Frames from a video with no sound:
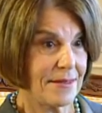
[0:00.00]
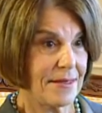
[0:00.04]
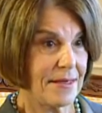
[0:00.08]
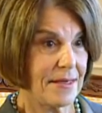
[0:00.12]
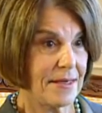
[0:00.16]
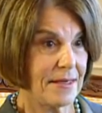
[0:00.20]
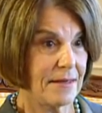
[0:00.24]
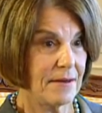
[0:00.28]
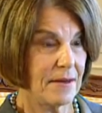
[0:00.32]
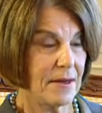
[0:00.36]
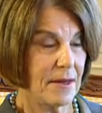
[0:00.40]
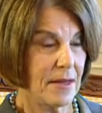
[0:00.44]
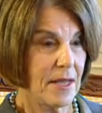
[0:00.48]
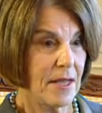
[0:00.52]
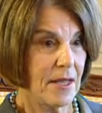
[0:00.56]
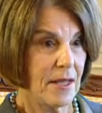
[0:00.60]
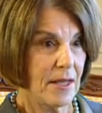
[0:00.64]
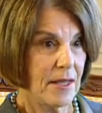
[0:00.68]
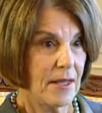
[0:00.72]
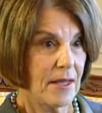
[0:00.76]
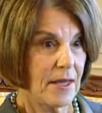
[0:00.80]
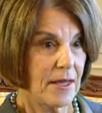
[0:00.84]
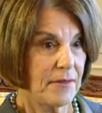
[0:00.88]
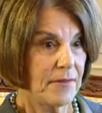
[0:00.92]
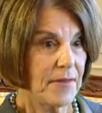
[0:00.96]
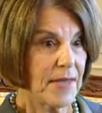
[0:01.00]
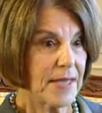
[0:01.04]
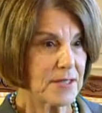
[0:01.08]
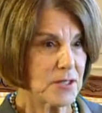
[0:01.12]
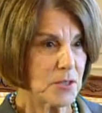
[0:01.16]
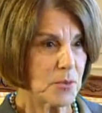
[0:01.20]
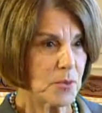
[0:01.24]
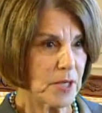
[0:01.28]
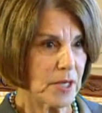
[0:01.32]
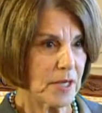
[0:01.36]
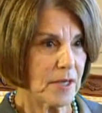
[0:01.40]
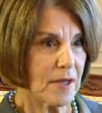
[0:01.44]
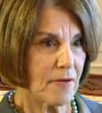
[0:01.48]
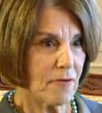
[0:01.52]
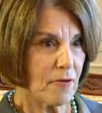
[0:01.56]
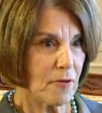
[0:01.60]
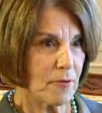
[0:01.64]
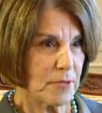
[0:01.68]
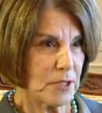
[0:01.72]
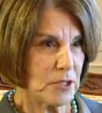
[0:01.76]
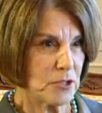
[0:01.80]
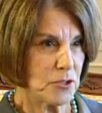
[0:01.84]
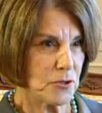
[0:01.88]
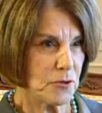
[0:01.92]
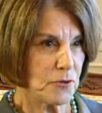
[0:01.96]
and that's what
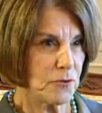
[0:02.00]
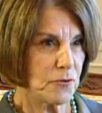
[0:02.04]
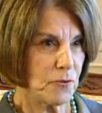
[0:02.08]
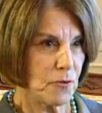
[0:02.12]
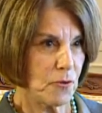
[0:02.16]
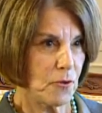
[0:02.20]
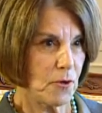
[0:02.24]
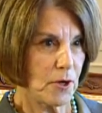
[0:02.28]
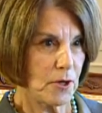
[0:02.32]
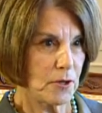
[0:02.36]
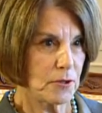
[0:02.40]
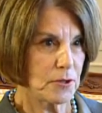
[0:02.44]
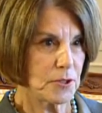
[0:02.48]
governments are for,